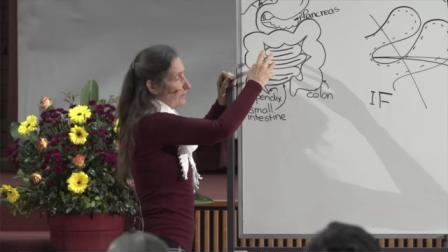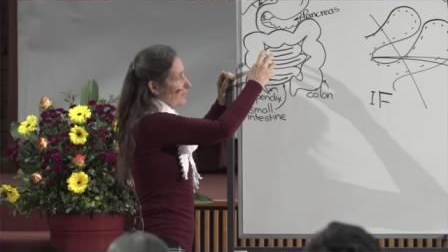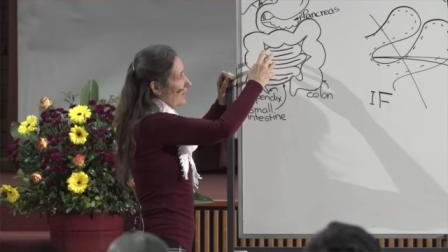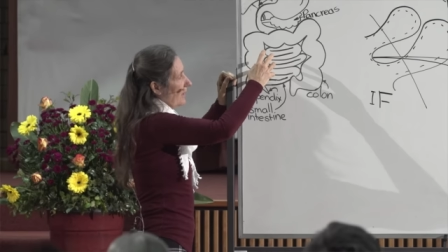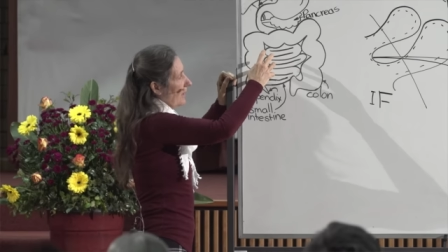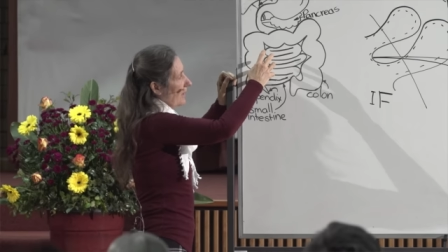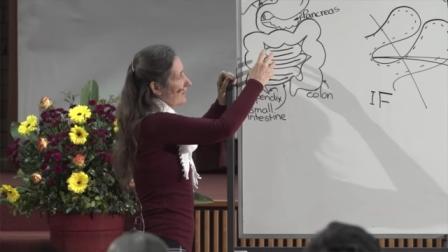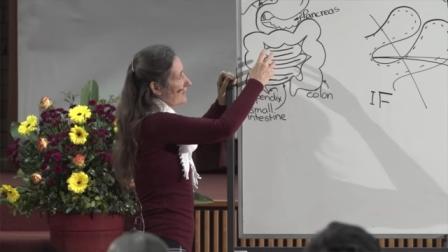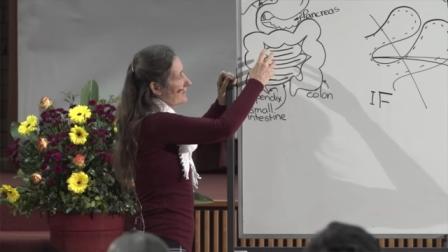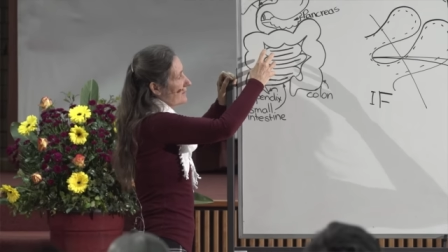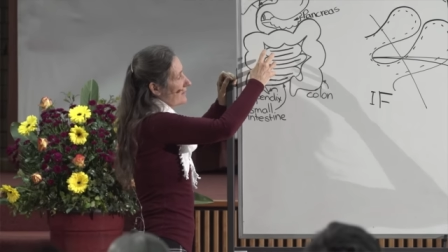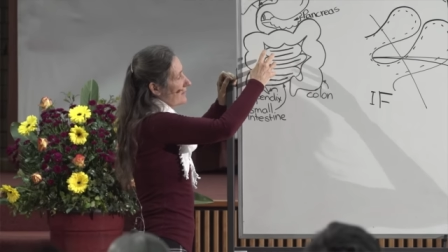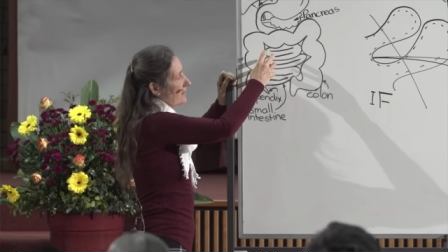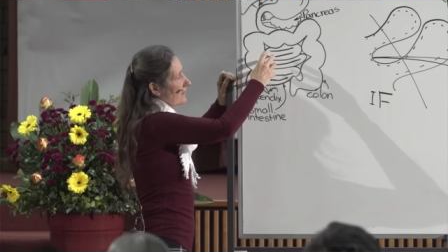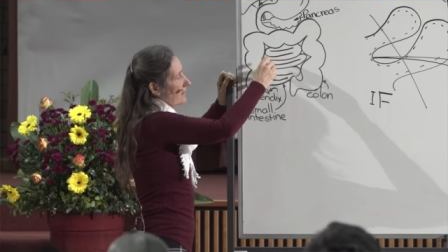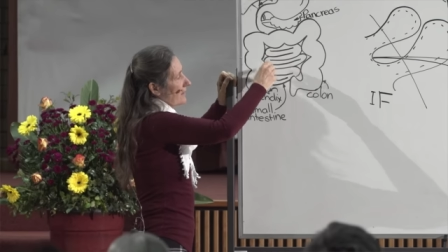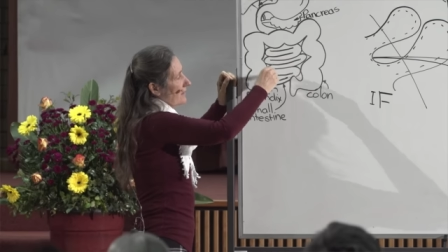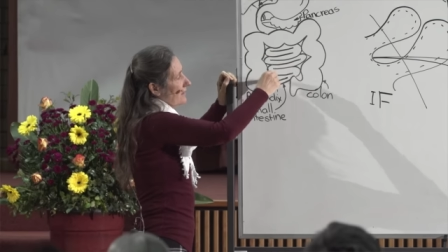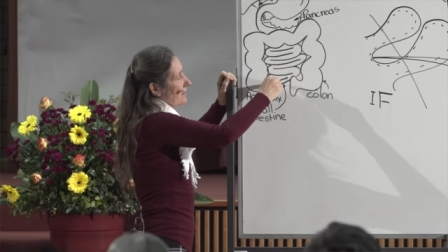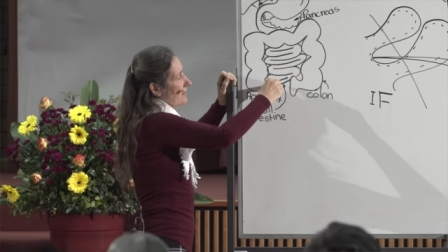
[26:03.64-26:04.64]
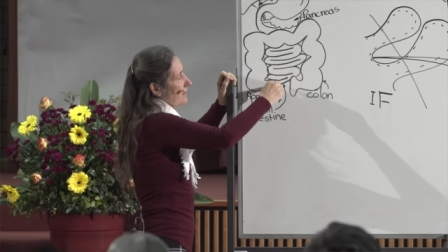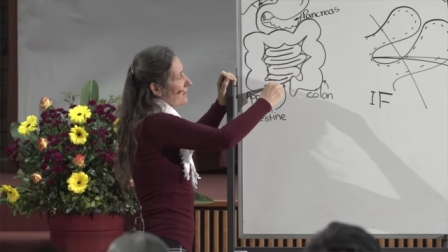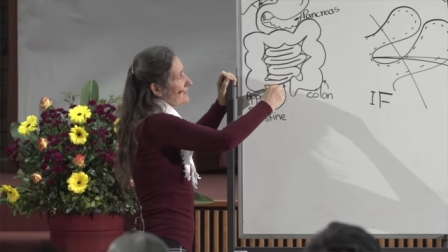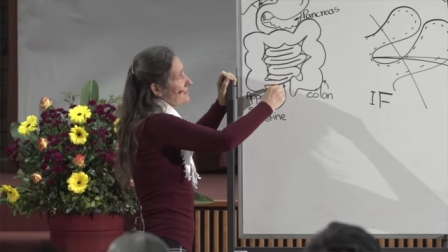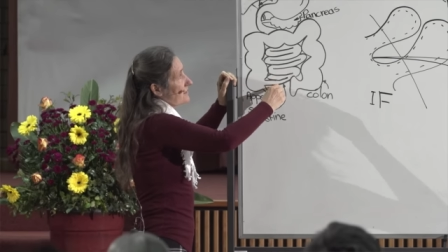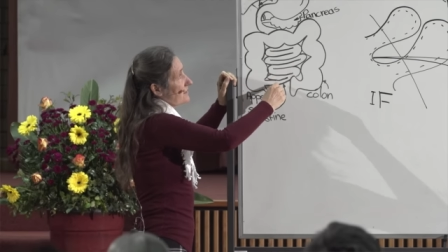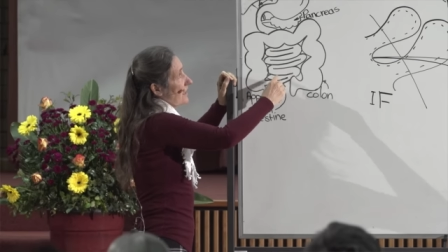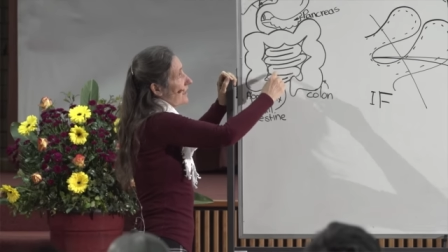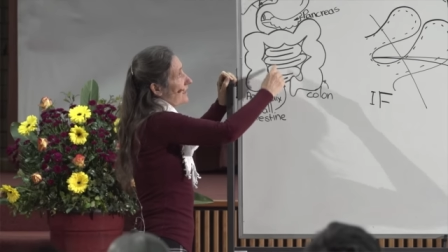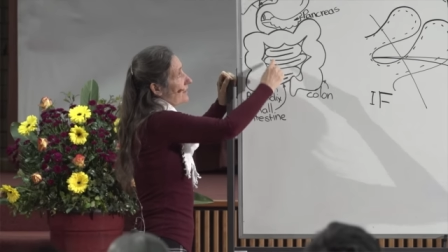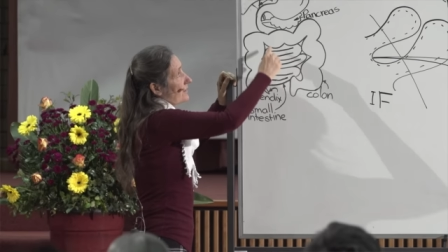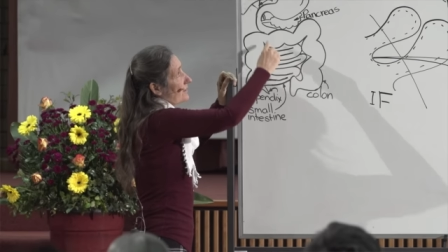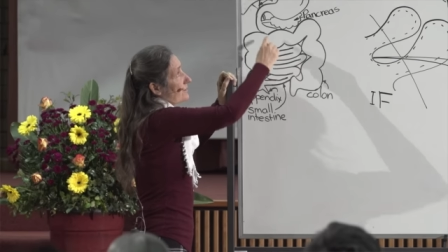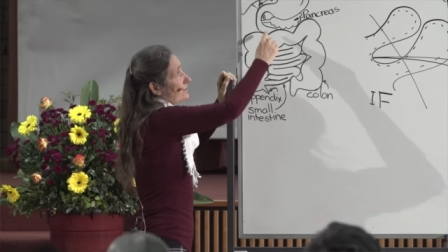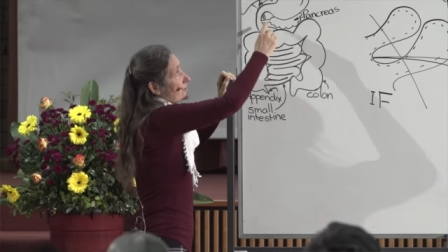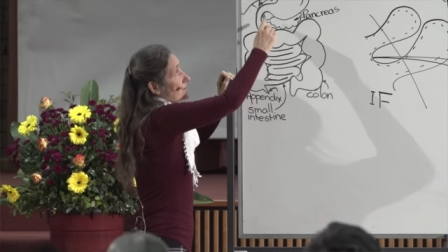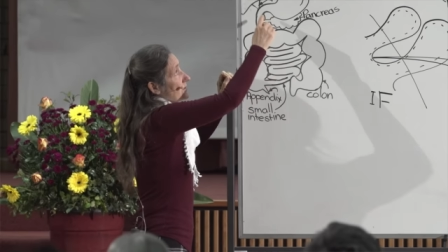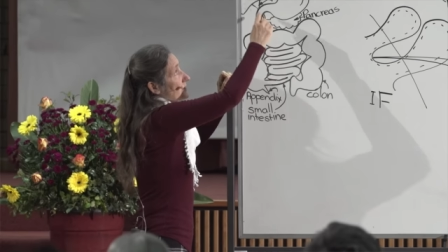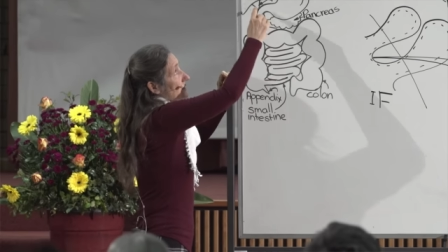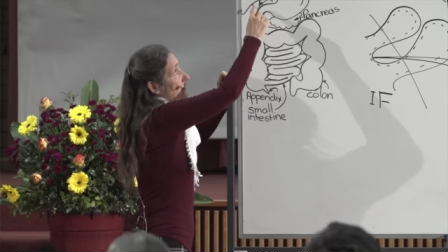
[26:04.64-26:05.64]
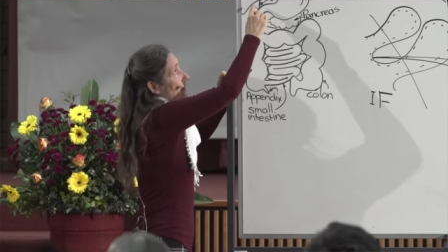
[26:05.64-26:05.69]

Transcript: the blood, it's taken to